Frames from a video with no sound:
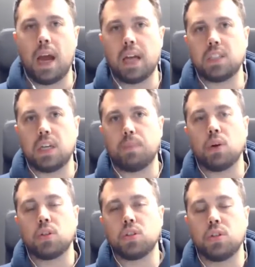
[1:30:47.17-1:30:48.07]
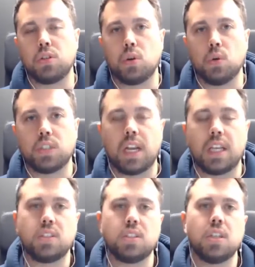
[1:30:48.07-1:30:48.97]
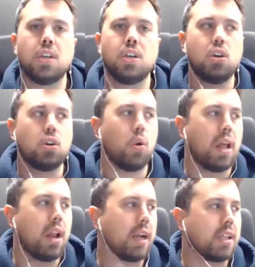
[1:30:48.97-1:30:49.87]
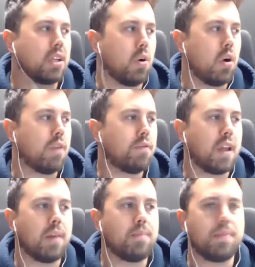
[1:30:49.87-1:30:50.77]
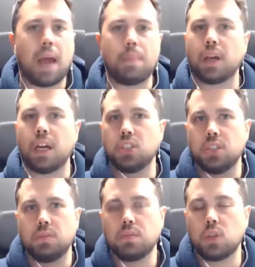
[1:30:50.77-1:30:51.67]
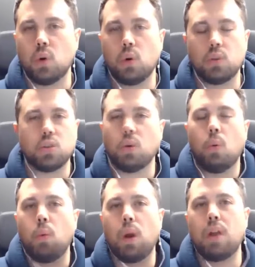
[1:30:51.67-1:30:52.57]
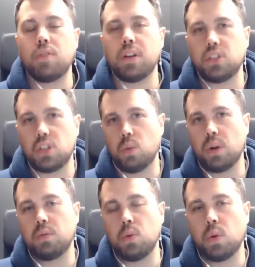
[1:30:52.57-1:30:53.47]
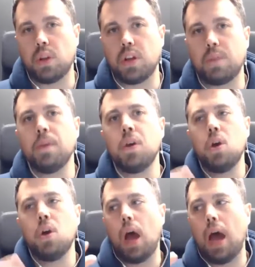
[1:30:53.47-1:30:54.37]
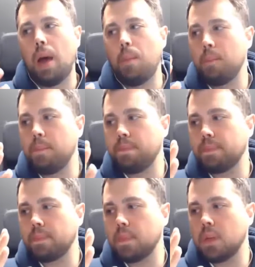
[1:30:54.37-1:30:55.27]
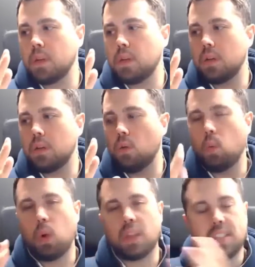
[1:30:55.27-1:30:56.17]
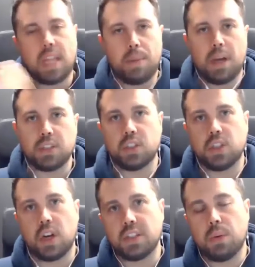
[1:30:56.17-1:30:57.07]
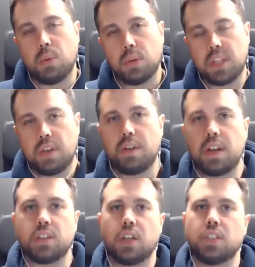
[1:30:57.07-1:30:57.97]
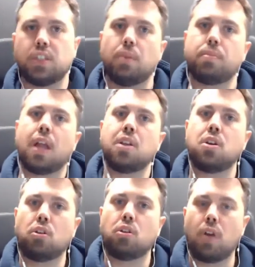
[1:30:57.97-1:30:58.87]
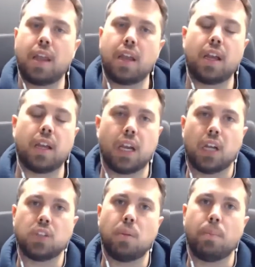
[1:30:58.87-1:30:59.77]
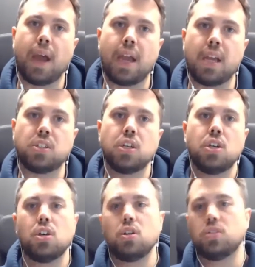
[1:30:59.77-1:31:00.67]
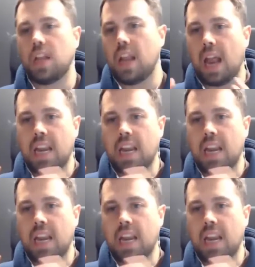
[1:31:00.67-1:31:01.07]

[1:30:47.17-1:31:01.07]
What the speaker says: tick box on your course settings. Call it like your affiliate application course or whatever it is that you want to do. Once that person signs up, once that affiliate signs up, then you can create a custom page. So any